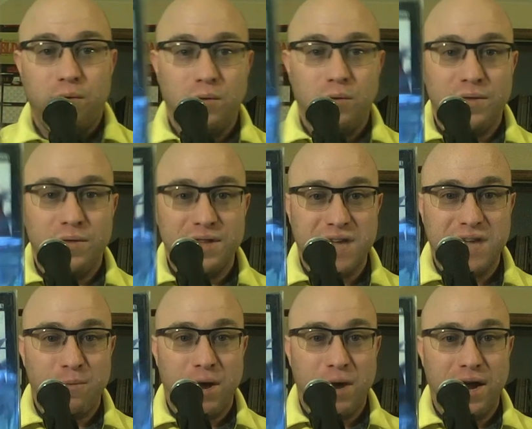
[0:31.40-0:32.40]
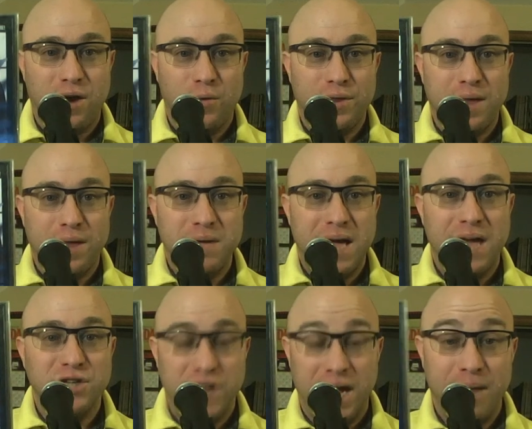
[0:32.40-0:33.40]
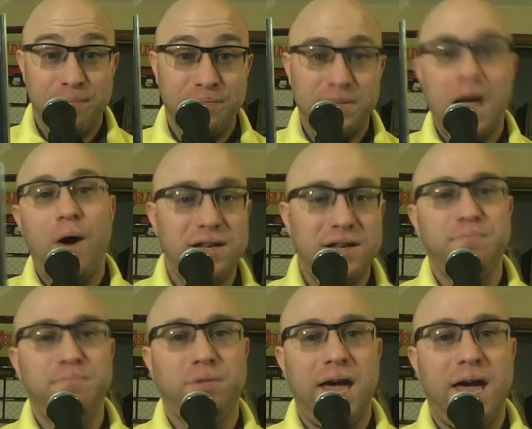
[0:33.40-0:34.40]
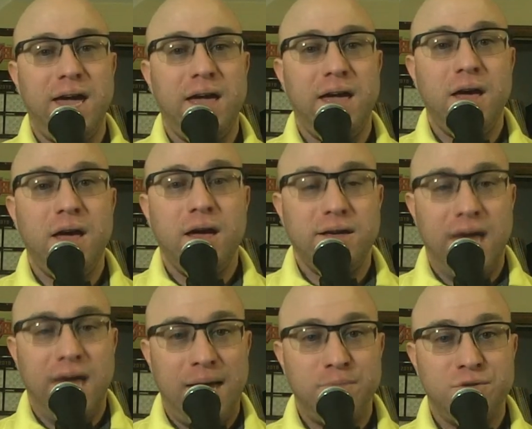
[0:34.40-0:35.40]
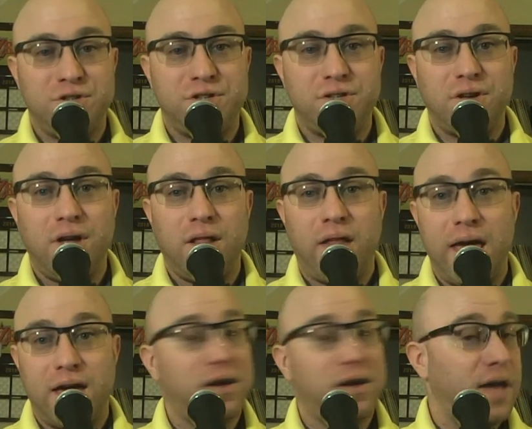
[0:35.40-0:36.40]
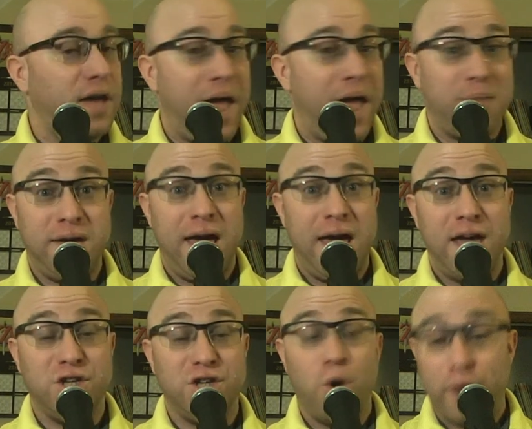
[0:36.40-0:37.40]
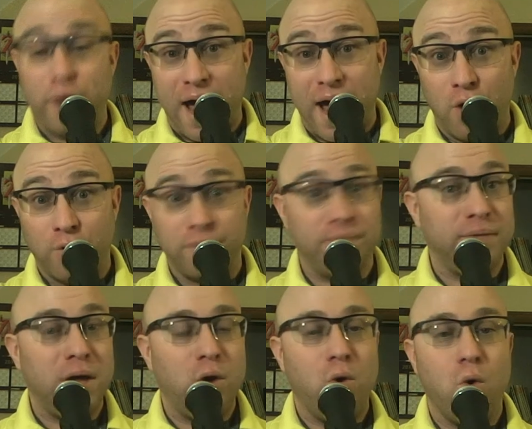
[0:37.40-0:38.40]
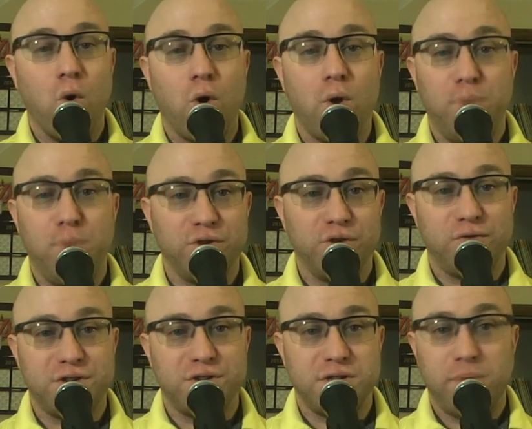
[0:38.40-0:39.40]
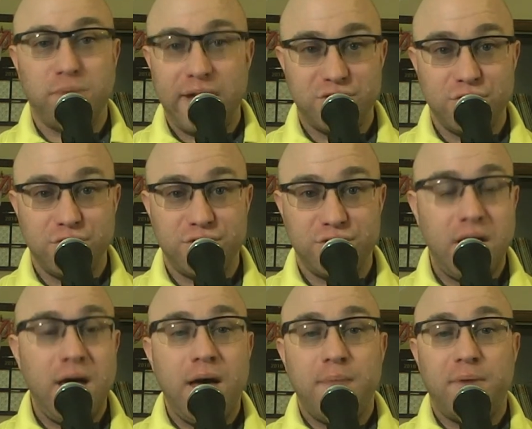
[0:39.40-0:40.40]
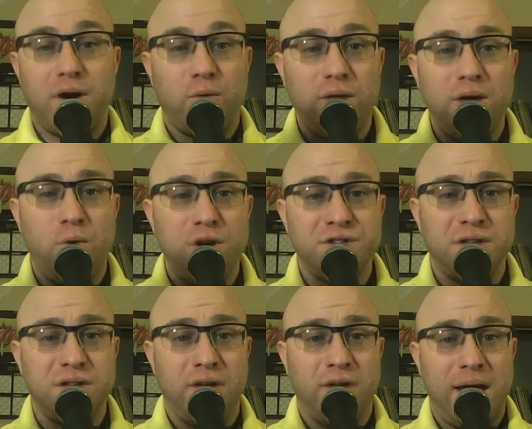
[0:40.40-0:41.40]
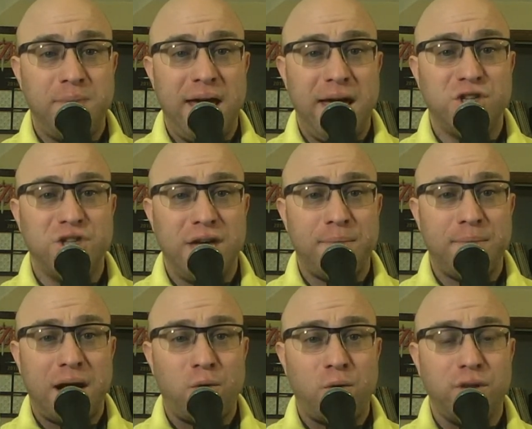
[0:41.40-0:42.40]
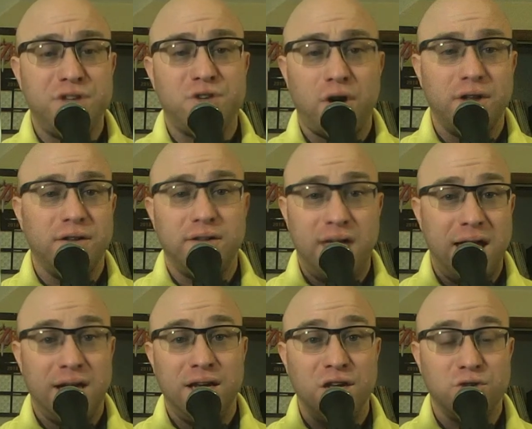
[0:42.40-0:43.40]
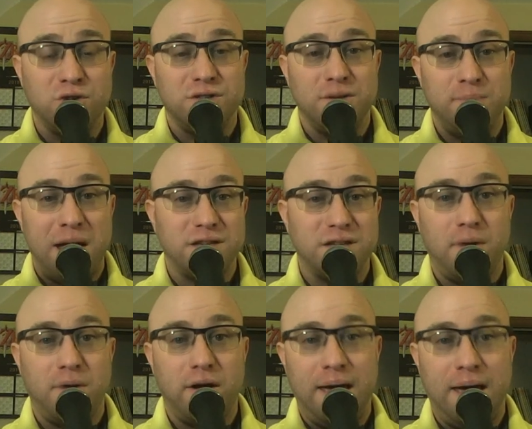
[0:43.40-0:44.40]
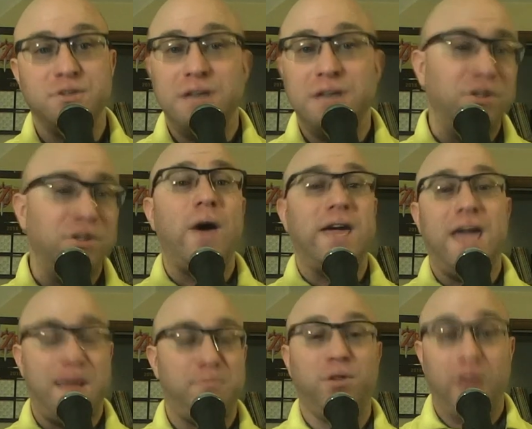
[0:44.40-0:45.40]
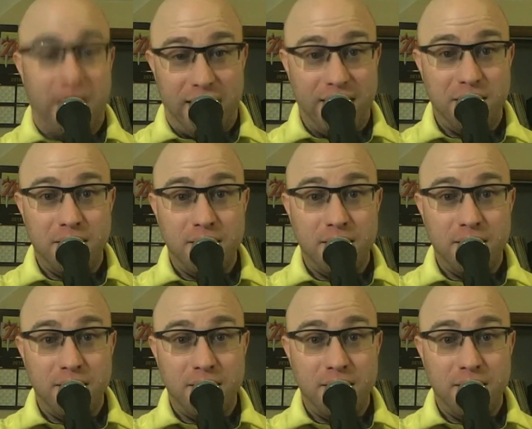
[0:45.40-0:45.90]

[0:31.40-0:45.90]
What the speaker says: with this game right here, with NBA Jam. Now, I did play games like NBA Showdown or Bulls versus Blazers, but it really wasn't until NBA Jam that I really started to take an interest in basketball games. And even though I can't play,